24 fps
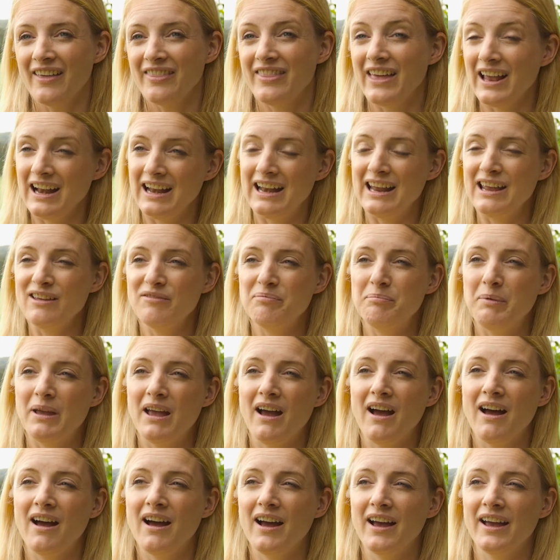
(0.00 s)
They leave
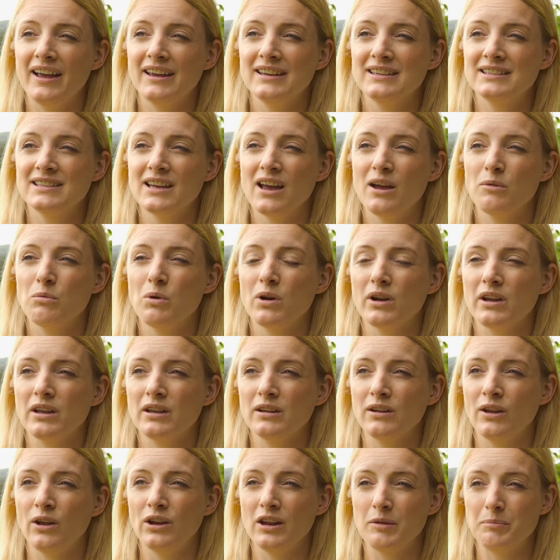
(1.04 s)
behind what
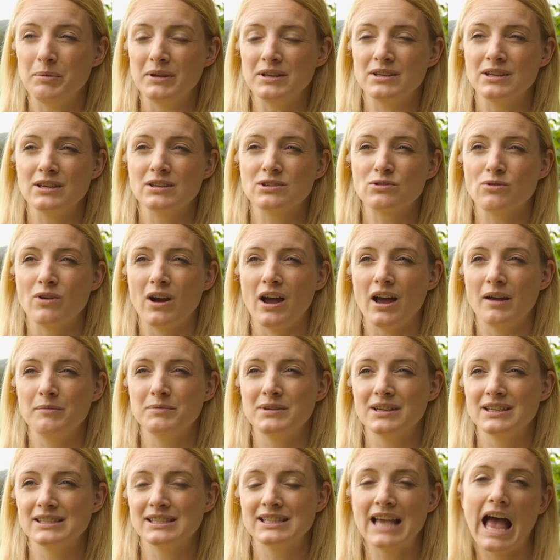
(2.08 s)
can only be
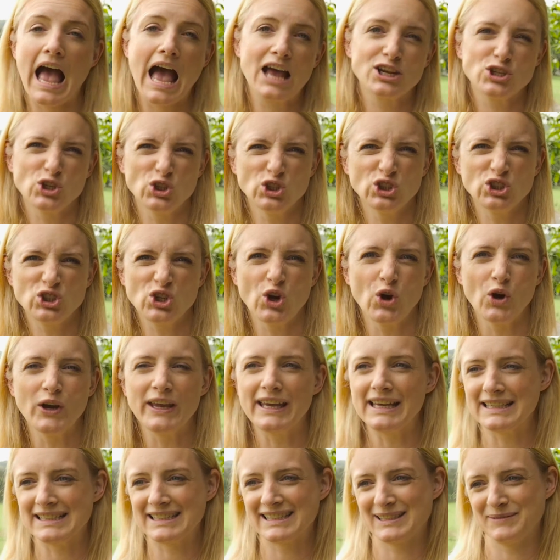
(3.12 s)
described as adult
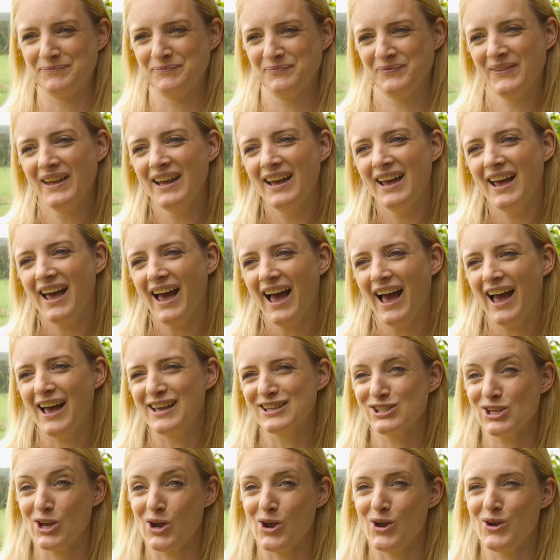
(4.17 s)
toys.
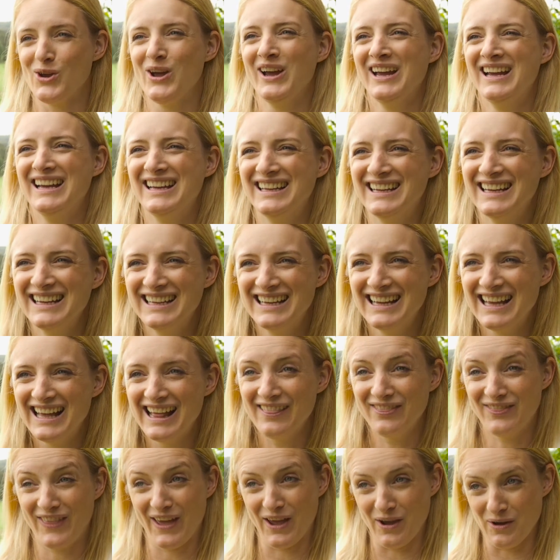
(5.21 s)
And so
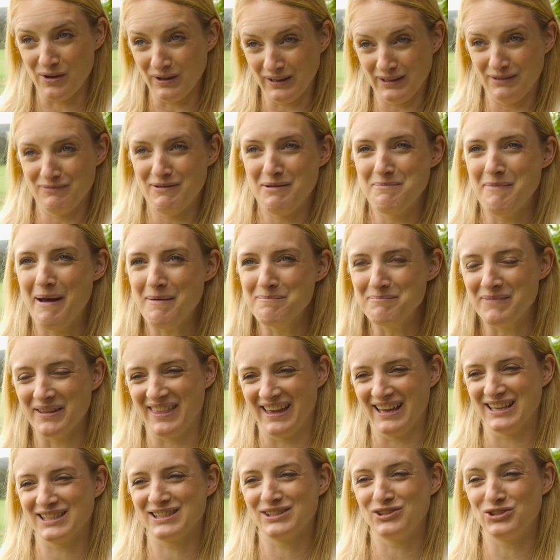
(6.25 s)
they only remember
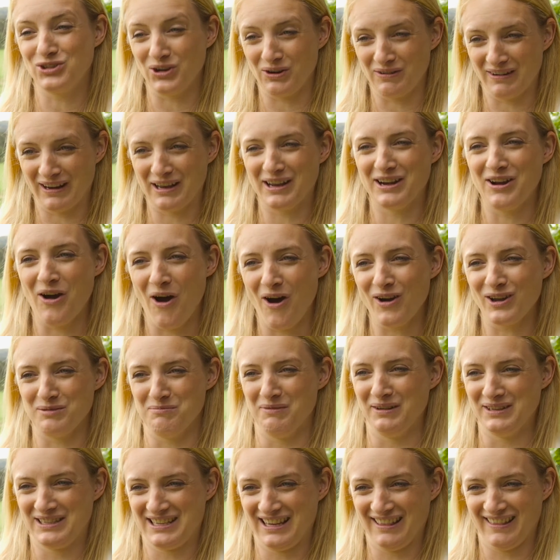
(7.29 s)
this during an
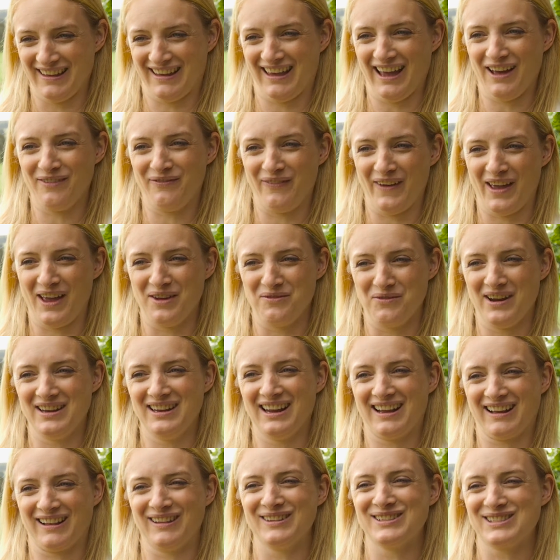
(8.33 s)
argument in the cafe, where
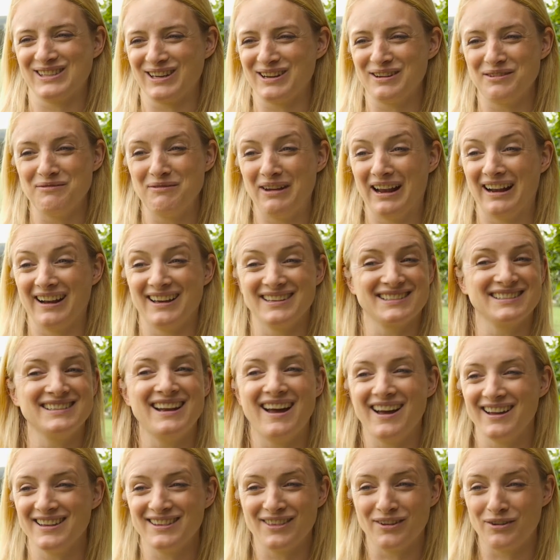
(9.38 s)
Nicola suddenly realises
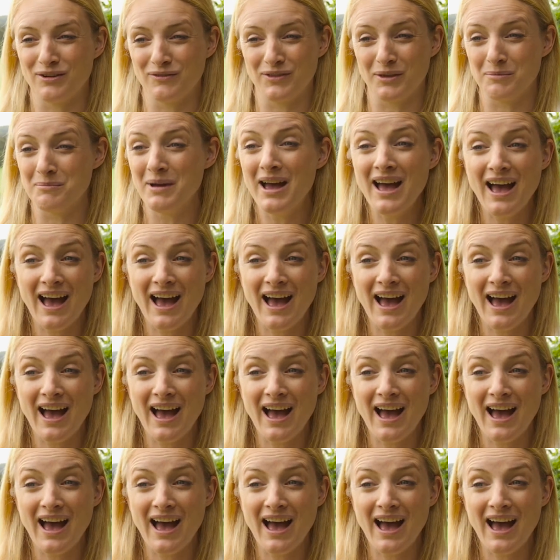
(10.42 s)
neither of them